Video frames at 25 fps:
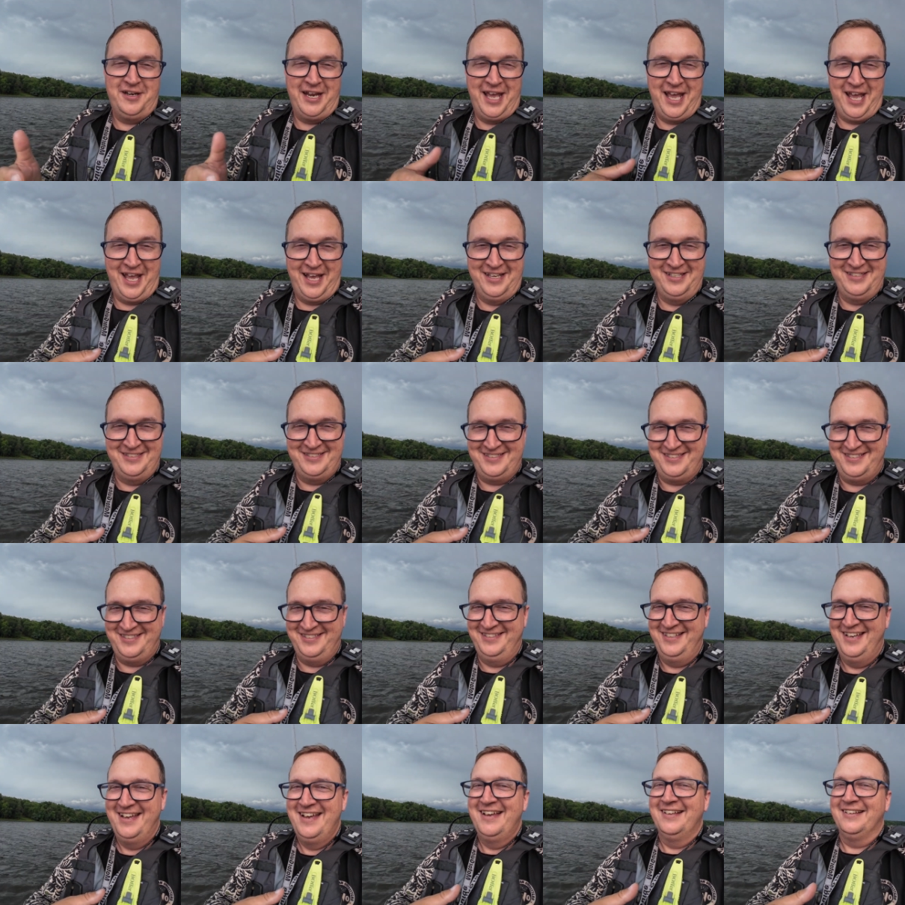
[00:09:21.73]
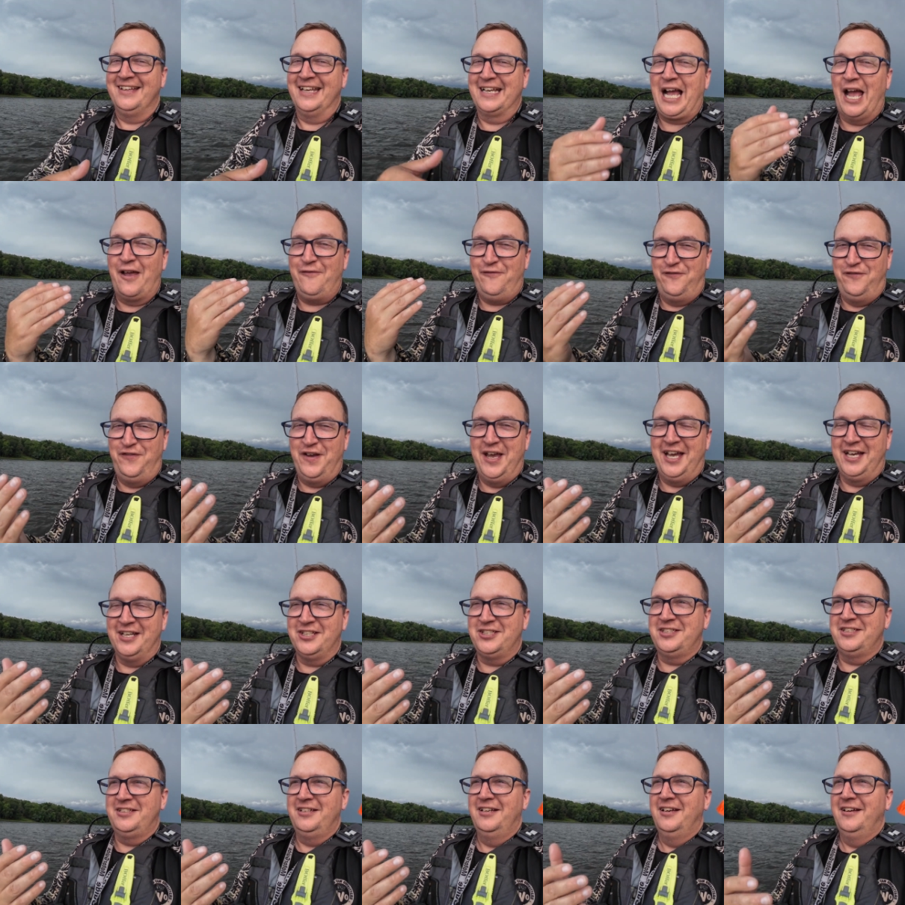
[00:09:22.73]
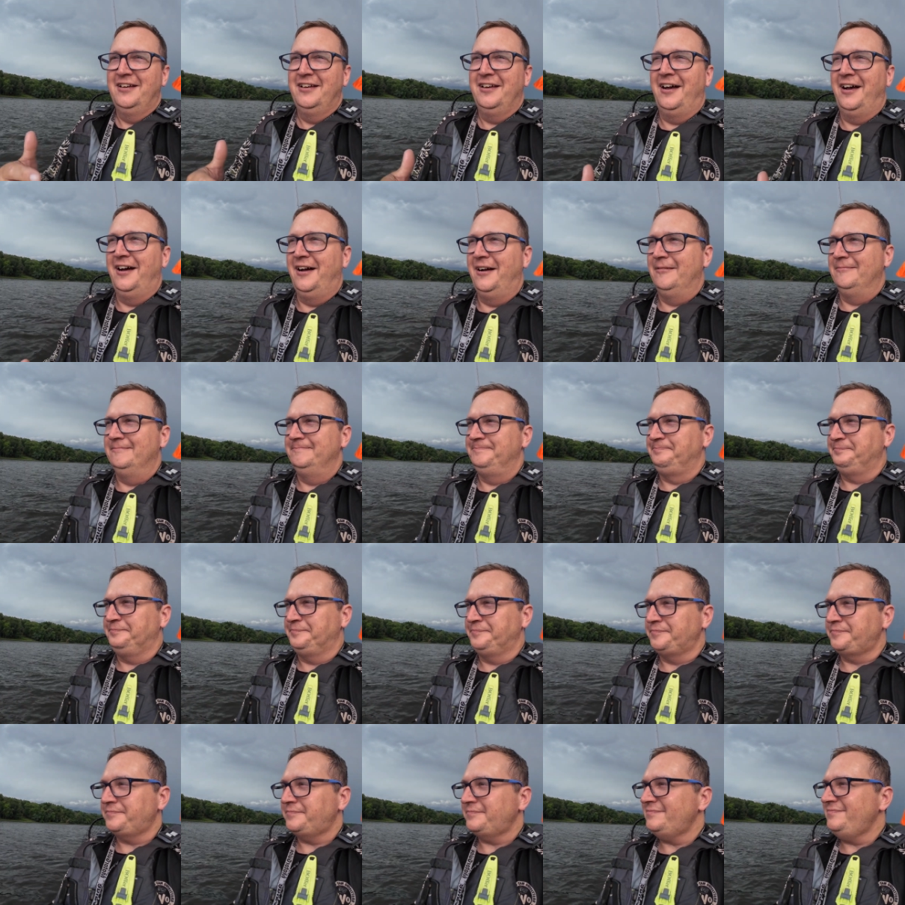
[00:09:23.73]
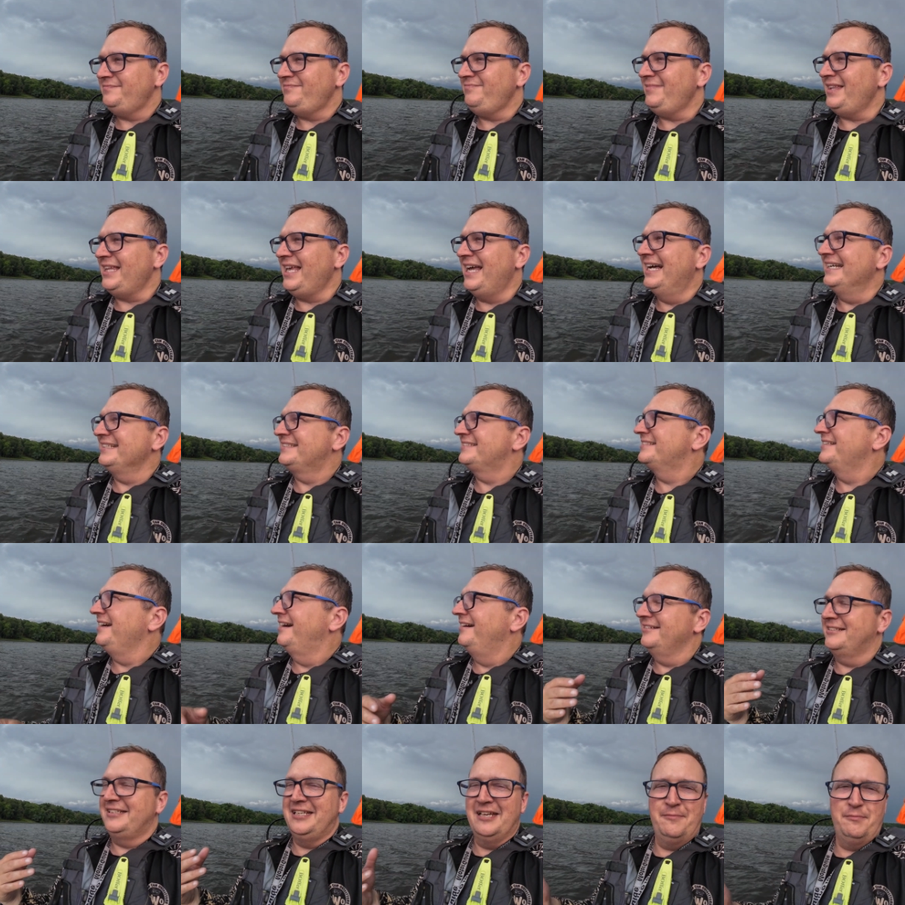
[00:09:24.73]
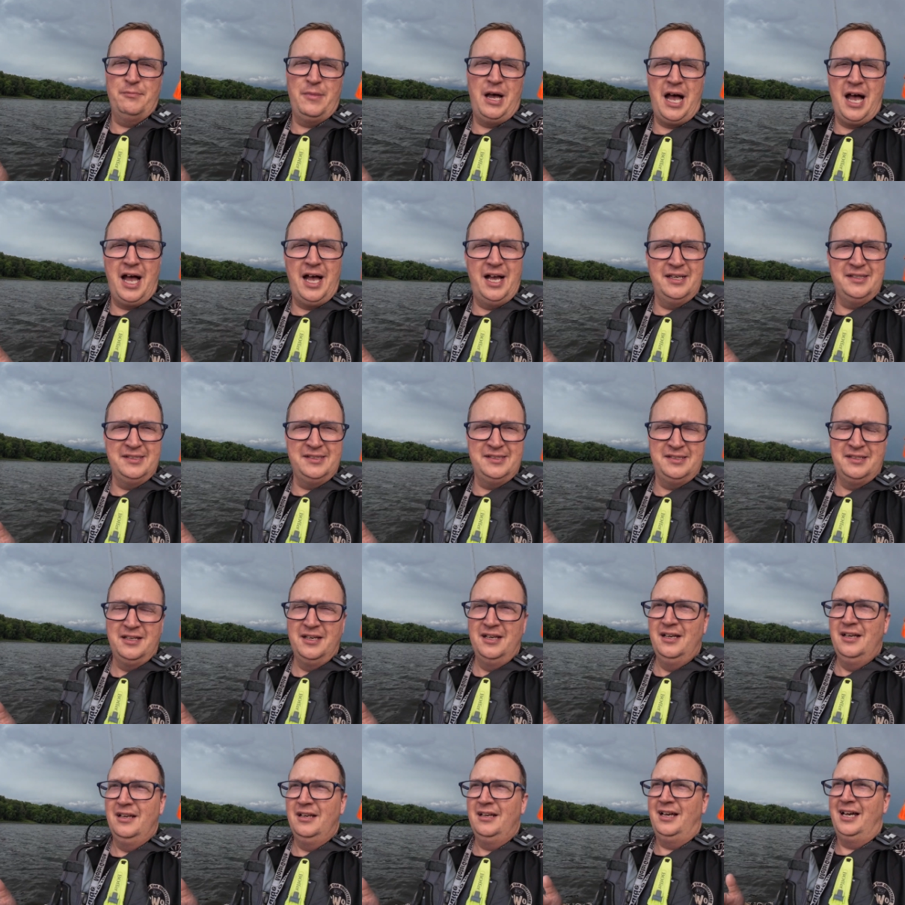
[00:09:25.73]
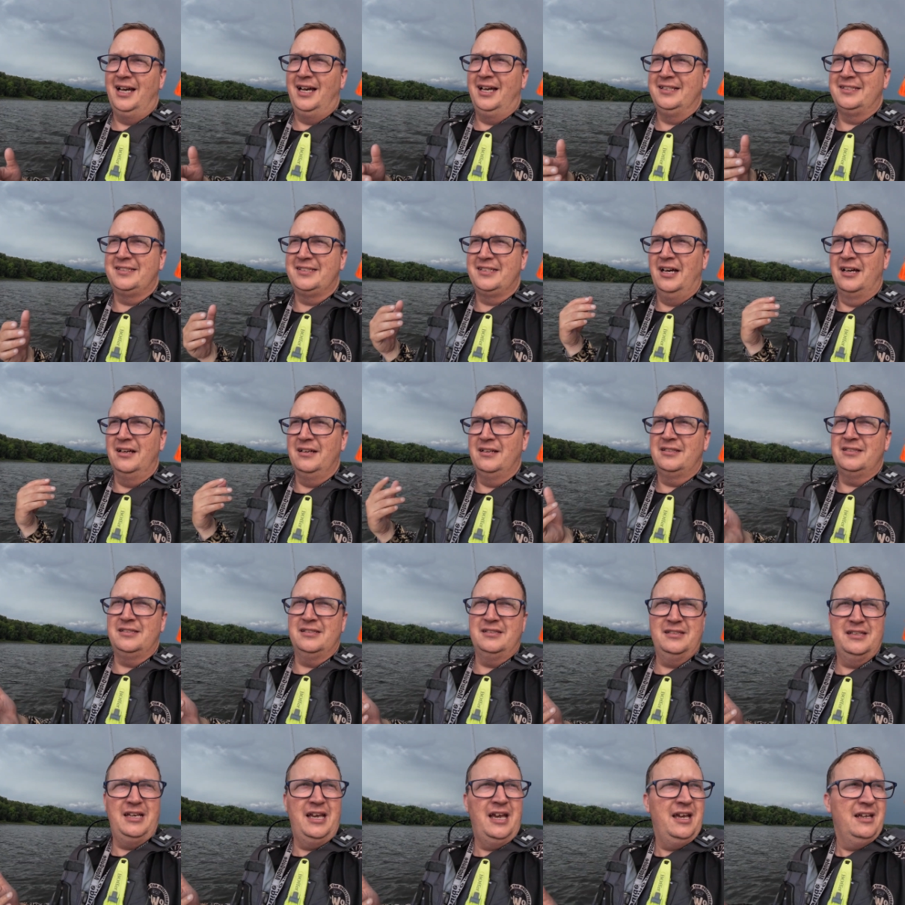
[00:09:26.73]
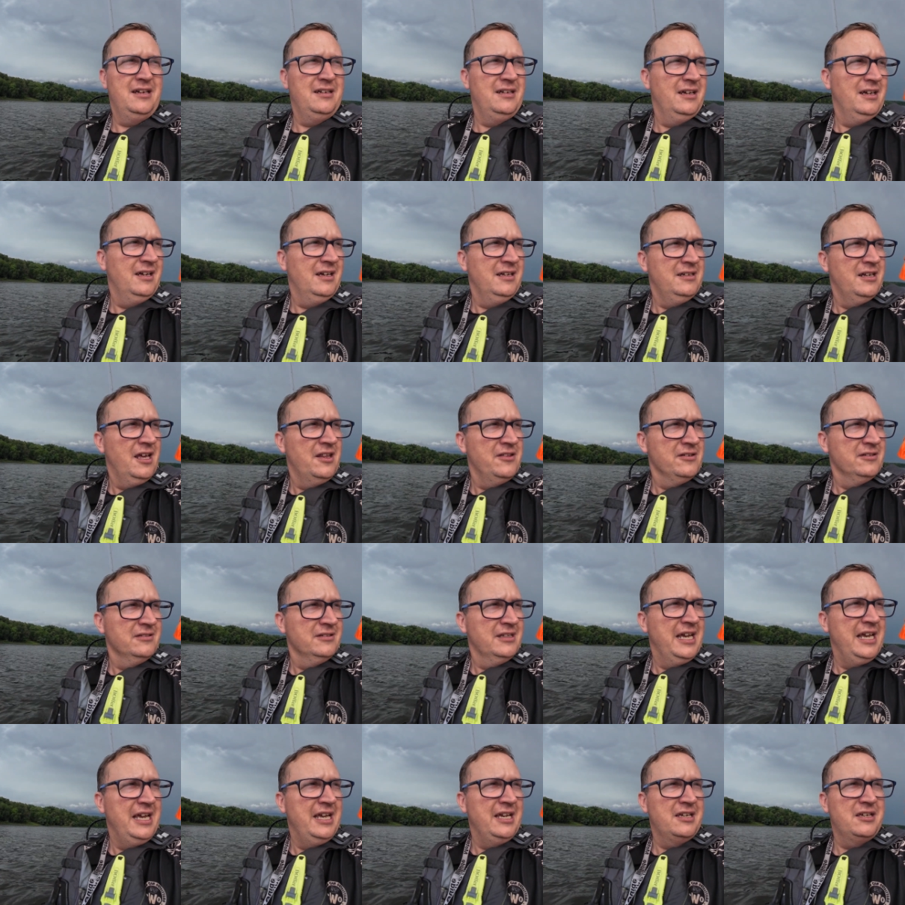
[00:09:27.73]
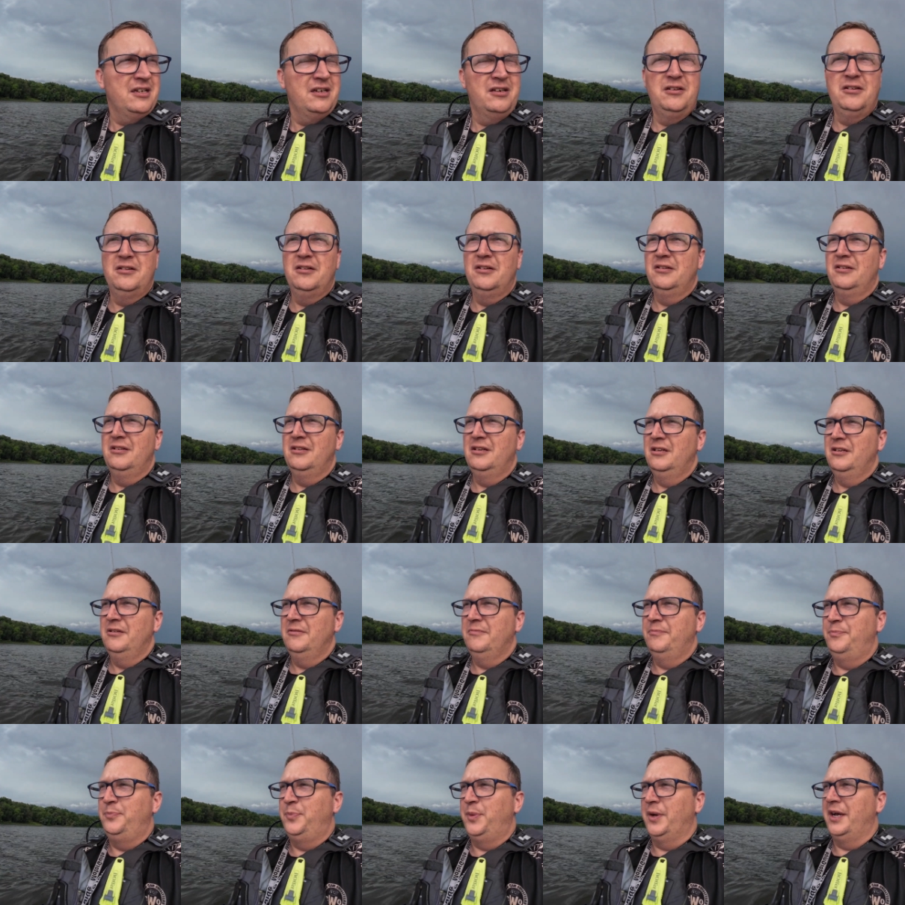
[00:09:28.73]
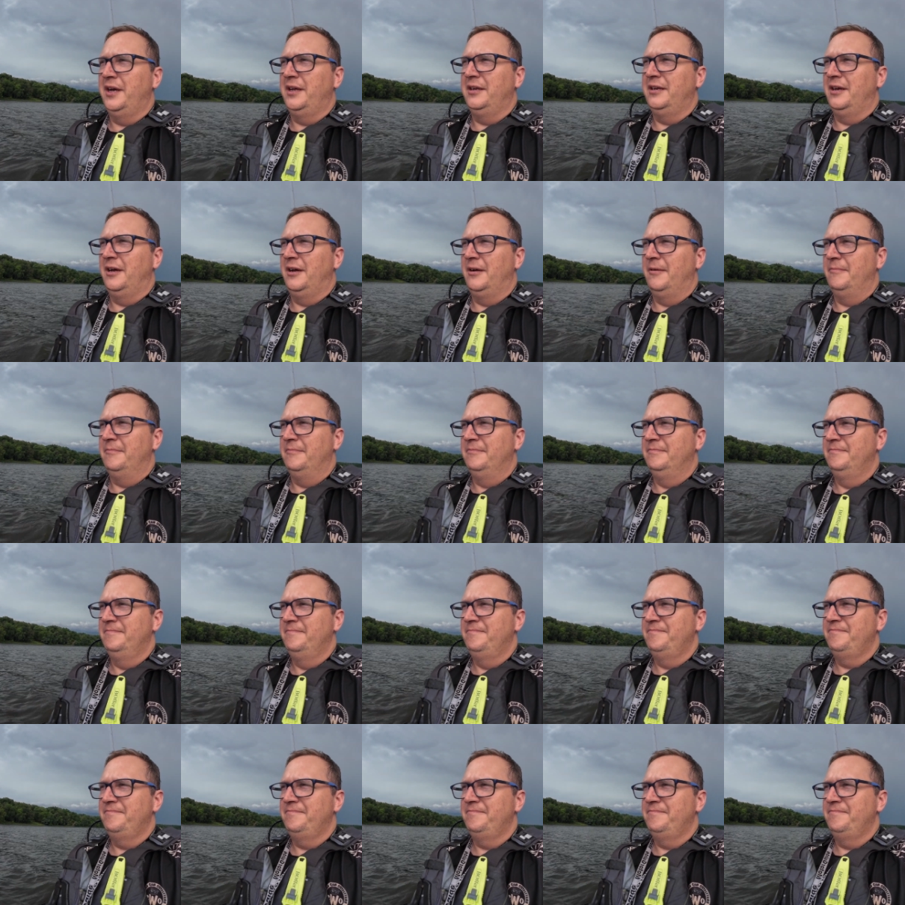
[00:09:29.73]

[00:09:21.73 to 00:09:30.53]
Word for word: days. Like I fished, um, I skunked at Moz, I skunked at uh, another lake, but um,